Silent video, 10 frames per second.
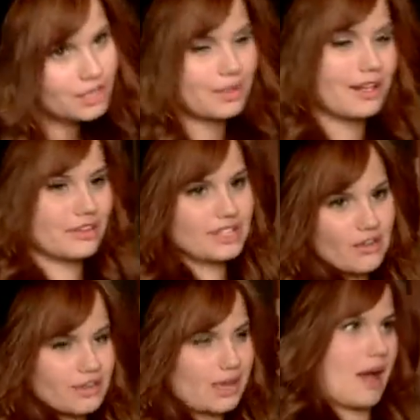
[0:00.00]
You know, when Hilary
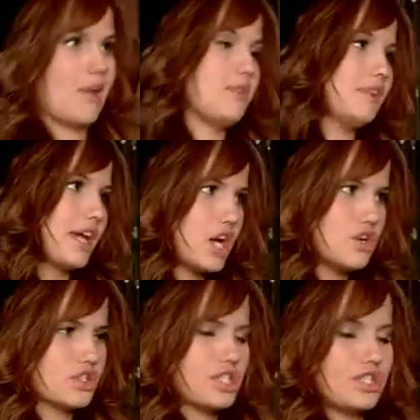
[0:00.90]
Duff came out, they were like,
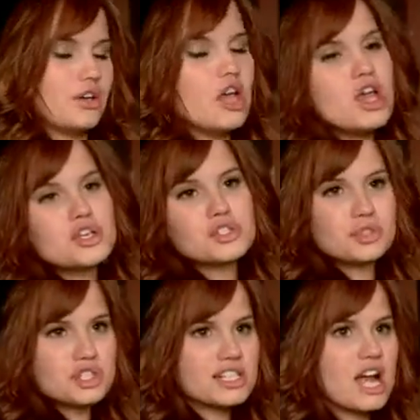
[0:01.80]
oh, she's new. So
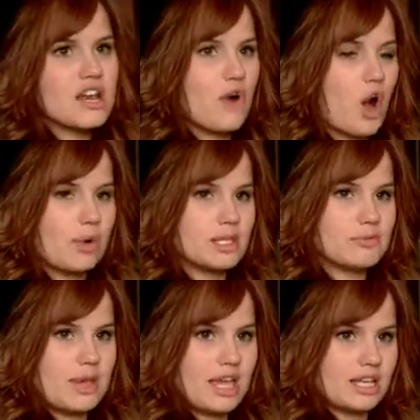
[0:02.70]
it's just kind of always
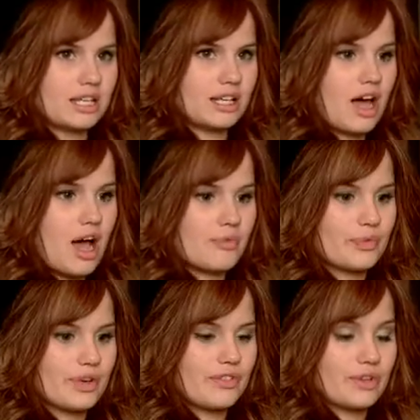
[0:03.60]
been
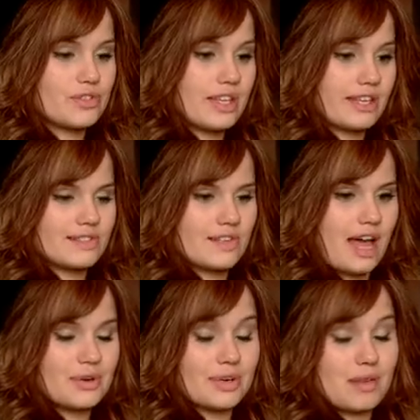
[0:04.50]
one of those things, and
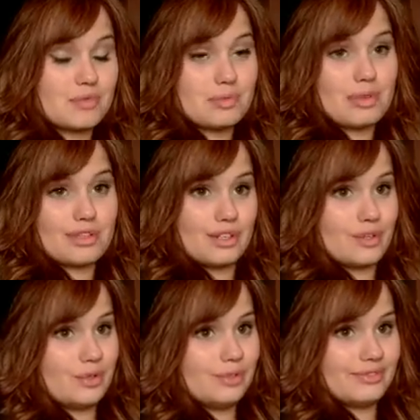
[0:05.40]
I don't aim to be the
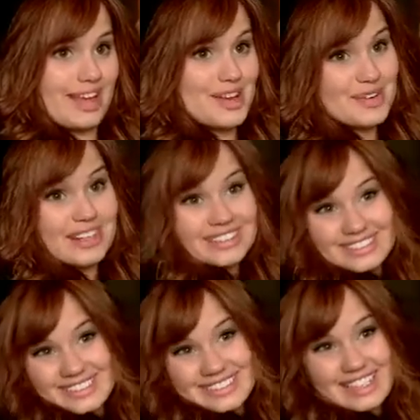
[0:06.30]
new anyone.
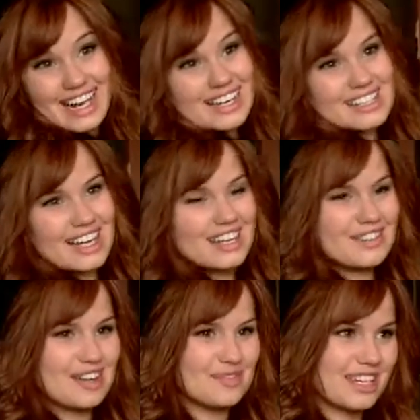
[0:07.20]
I just kind
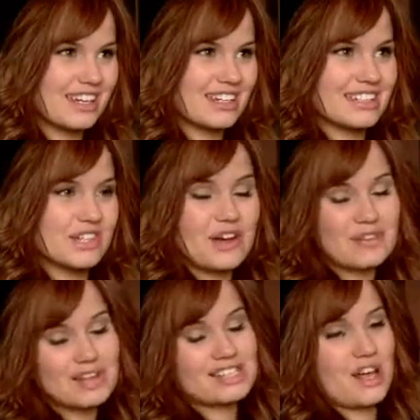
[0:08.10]
of aim to
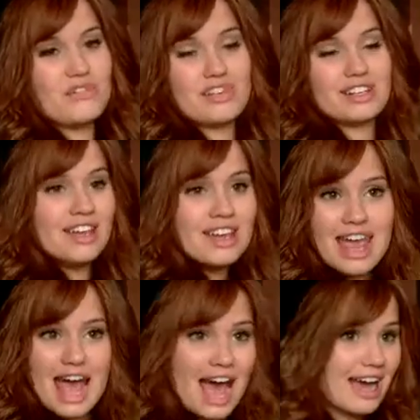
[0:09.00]
find myself and
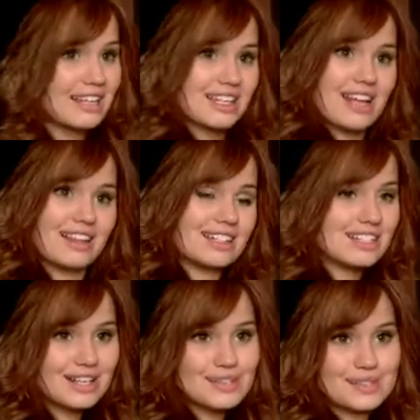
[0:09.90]
act, and I like
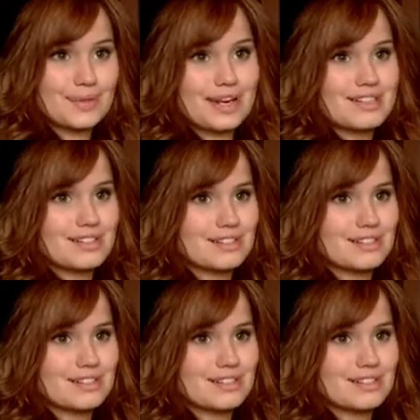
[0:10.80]
to tell stories.